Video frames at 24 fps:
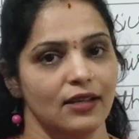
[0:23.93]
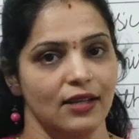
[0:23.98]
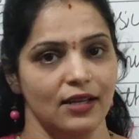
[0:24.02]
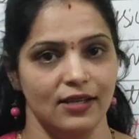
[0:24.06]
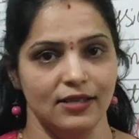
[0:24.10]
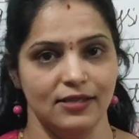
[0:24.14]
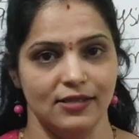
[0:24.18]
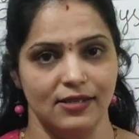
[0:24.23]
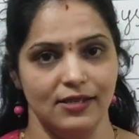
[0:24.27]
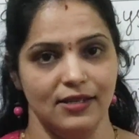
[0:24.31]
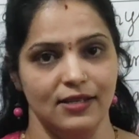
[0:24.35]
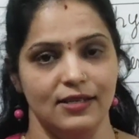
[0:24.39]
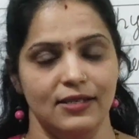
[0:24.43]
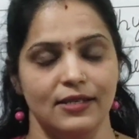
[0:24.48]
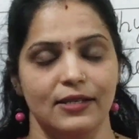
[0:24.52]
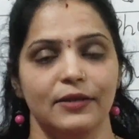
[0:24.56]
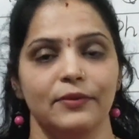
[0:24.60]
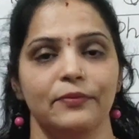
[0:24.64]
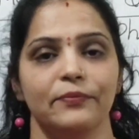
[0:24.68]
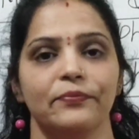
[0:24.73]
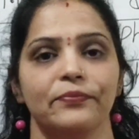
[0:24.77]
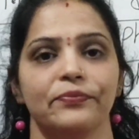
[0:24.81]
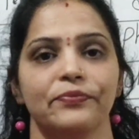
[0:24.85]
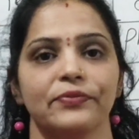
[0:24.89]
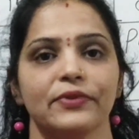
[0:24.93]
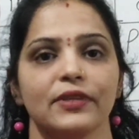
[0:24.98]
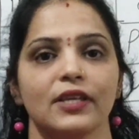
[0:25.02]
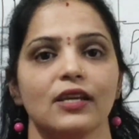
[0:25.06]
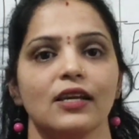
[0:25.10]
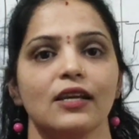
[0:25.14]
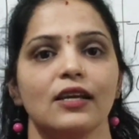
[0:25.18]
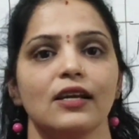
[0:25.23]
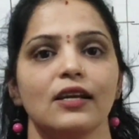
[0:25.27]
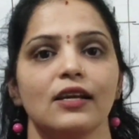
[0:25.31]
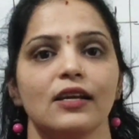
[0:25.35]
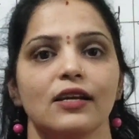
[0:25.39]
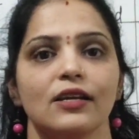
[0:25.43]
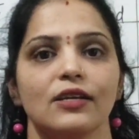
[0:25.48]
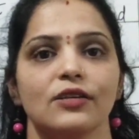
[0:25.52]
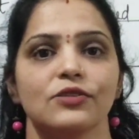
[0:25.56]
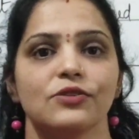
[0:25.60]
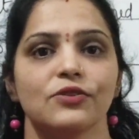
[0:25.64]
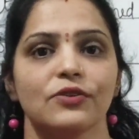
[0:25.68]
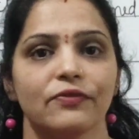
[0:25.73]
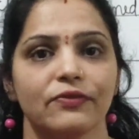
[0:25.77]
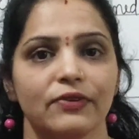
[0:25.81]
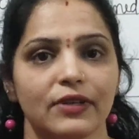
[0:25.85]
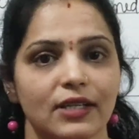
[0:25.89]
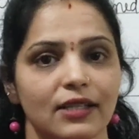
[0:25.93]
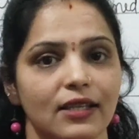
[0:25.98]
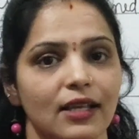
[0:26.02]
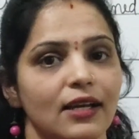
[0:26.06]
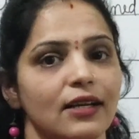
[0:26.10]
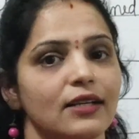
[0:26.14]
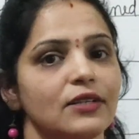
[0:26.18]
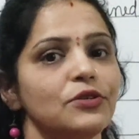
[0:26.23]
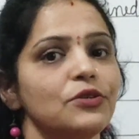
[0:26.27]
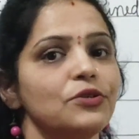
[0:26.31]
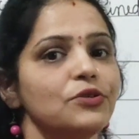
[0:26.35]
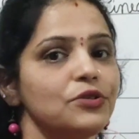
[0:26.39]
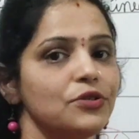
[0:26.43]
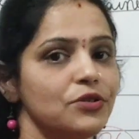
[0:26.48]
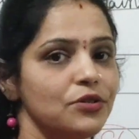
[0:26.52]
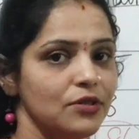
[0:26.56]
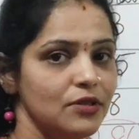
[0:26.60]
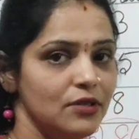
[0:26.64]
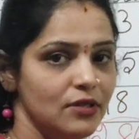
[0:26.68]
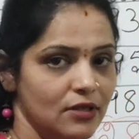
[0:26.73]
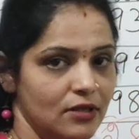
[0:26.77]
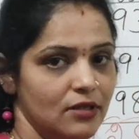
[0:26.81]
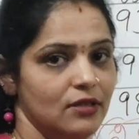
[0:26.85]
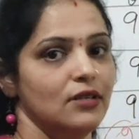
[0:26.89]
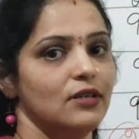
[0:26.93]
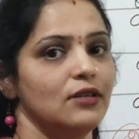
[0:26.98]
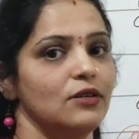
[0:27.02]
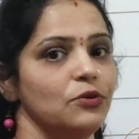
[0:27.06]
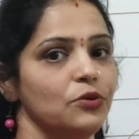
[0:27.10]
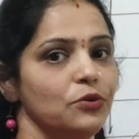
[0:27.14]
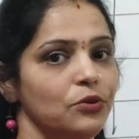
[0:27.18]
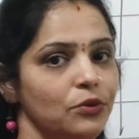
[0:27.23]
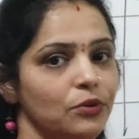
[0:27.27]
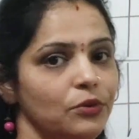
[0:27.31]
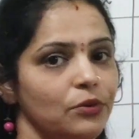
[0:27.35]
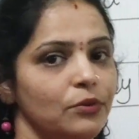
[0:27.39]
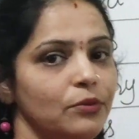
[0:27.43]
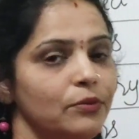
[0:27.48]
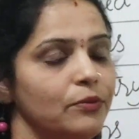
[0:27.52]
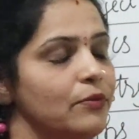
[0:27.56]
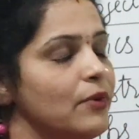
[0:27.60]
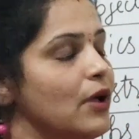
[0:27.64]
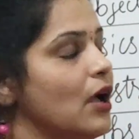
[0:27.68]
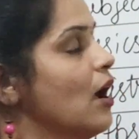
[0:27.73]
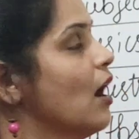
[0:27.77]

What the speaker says: KCET. So for that you should know